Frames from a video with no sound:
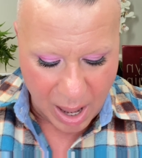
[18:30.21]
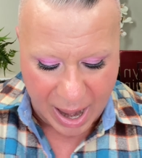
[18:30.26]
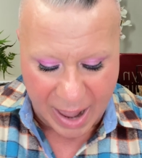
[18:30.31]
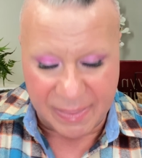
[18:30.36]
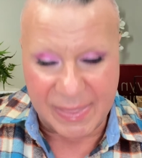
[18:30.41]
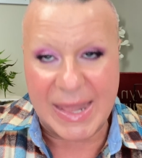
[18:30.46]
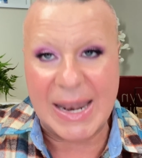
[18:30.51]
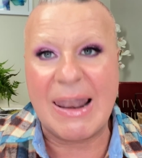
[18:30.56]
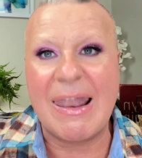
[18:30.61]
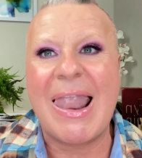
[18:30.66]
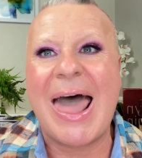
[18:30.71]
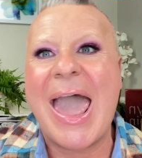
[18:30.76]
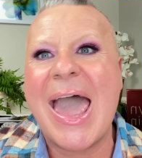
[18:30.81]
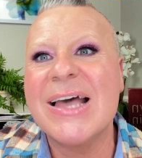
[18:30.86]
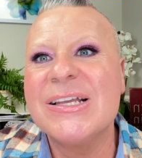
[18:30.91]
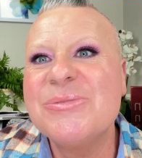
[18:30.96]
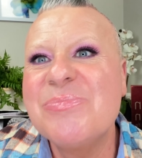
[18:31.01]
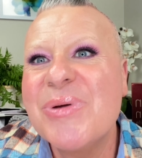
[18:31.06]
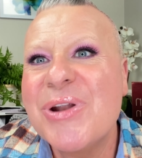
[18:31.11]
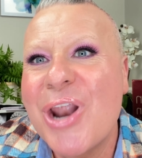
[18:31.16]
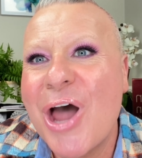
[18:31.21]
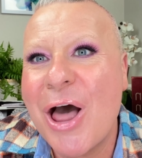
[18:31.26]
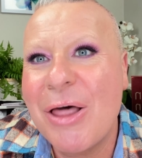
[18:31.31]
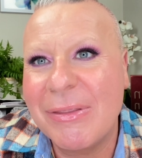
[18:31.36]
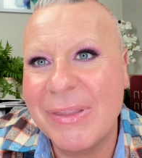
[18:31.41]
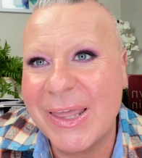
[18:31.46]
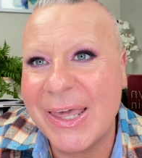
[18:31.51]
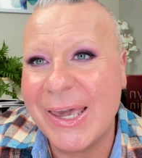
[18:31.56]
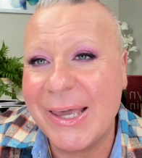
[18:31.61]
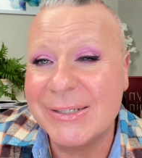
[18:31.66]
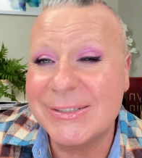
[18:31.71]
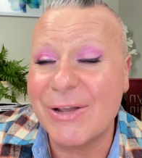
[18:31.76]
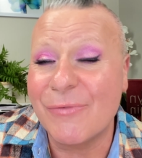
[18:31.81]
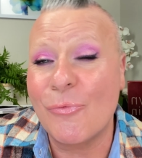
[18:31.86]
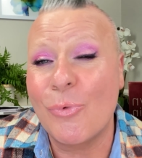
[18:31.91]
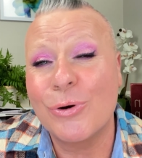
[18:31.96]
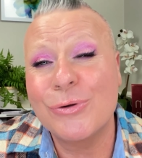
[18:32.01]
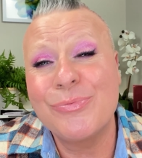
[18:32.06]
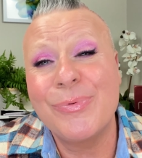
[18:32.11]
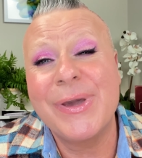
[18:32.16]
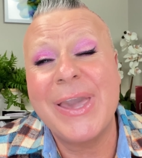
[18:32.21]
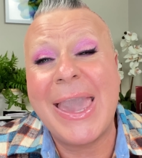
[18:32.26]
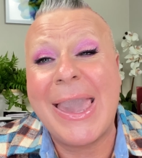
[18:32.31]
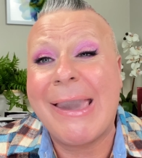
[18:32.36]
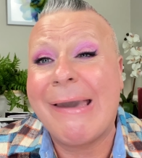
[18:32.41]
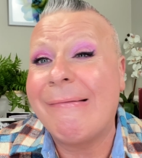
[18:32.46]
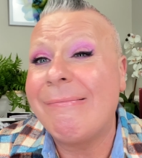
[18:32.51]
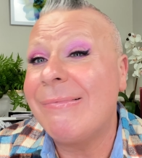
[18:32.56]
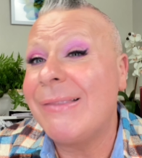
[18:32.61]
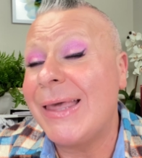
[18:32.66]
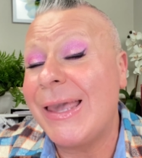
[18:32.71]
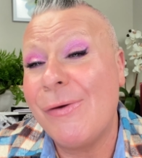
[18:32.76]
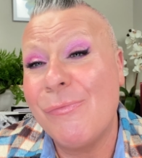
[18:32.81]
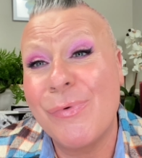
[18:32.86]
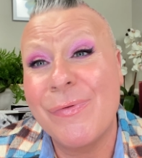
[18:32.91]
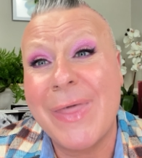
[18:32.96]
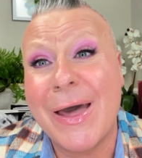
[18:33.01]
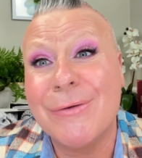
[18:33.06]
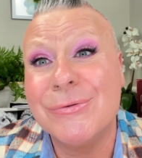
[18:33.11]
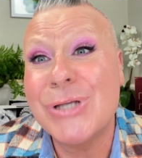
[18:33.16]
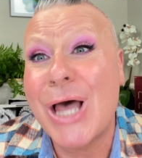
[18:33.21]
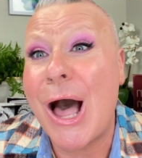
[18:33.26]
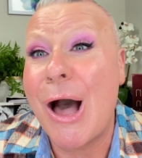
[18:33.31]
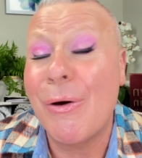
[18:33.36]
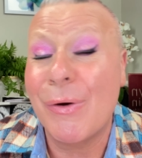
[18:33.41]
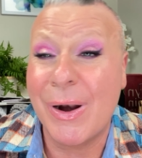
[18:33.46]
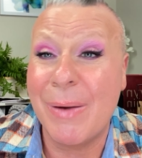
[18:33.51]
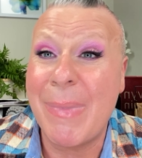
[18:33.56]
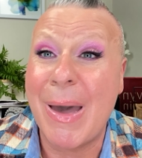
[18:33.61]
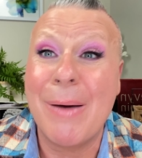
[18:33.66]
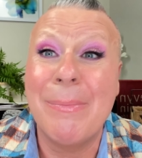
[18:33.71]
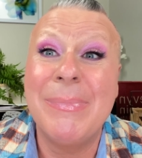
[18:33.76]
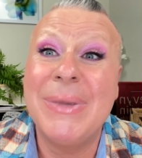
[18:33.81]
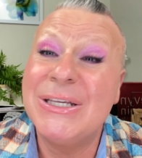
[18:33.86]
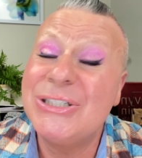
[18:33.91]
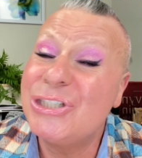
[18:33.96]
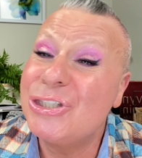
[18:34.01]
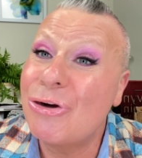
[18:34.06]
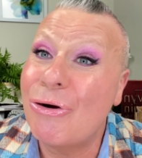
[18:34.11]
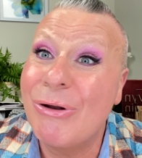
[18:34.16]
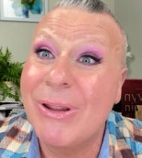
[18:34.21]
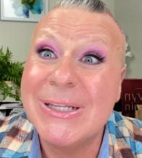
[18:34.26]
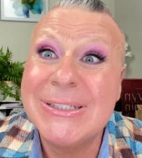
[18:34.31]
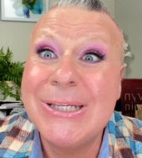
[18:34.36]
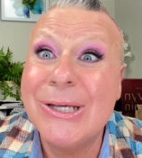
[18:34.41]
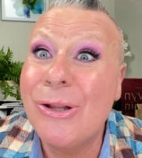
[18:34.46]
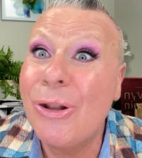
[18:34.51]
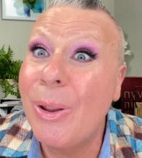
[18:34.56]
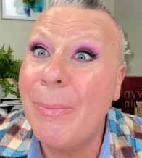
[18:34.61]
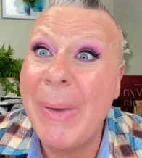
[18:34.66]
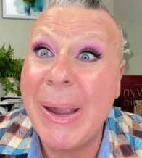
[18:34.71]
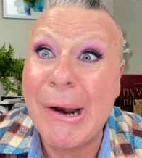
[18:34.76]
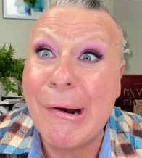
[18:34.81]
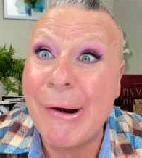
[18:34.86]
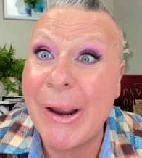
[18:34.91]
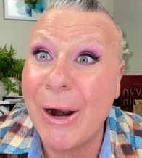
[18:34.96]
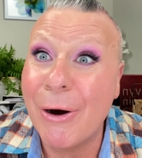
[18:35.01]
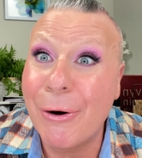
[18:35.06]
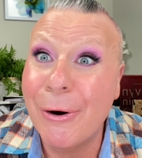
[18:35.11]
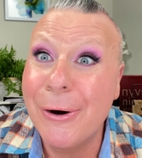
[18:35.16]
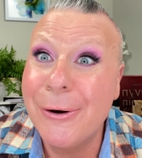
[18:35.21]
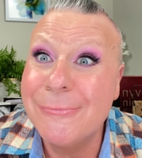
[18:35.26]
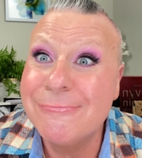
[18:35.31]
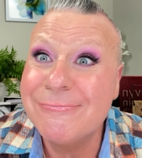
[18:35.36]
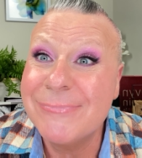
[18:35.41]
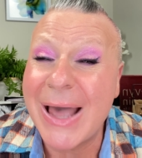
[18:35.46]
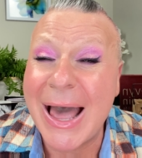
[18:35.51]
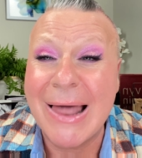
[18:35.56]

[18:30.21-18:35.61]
And then last but not least, of course, we can't leave without talking about Miss Charlotte Tillaberrier.